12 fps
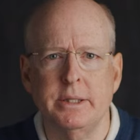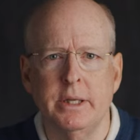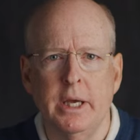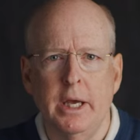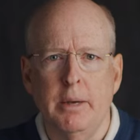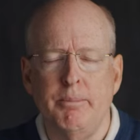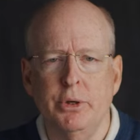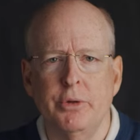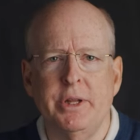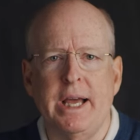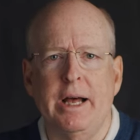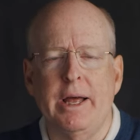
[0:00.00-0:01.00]
and
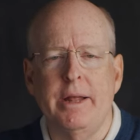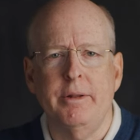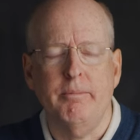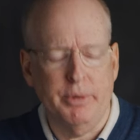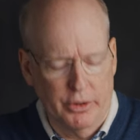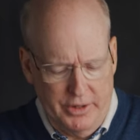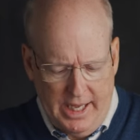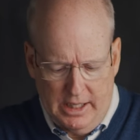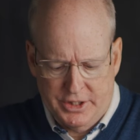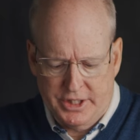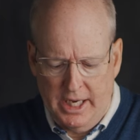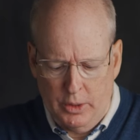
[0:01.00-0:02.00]
build the, out, build the
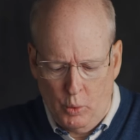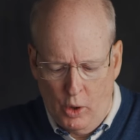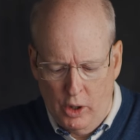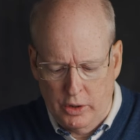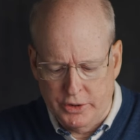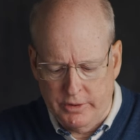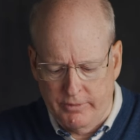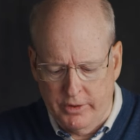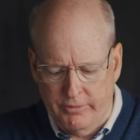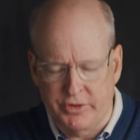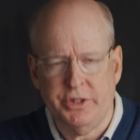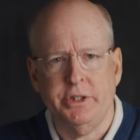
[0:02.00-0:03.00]
outside walls of
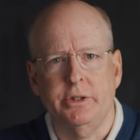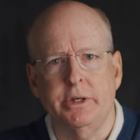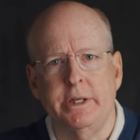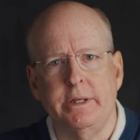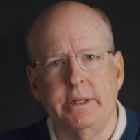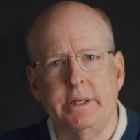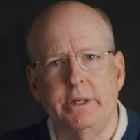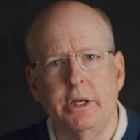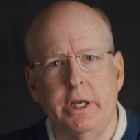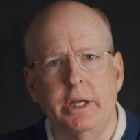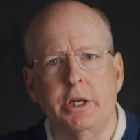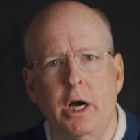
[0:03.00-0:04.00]
the facility in,
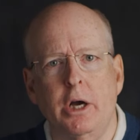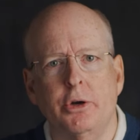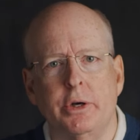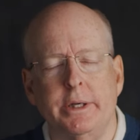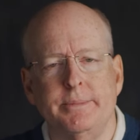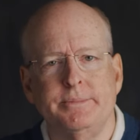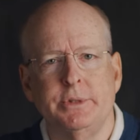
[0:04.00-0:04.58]
in concrete.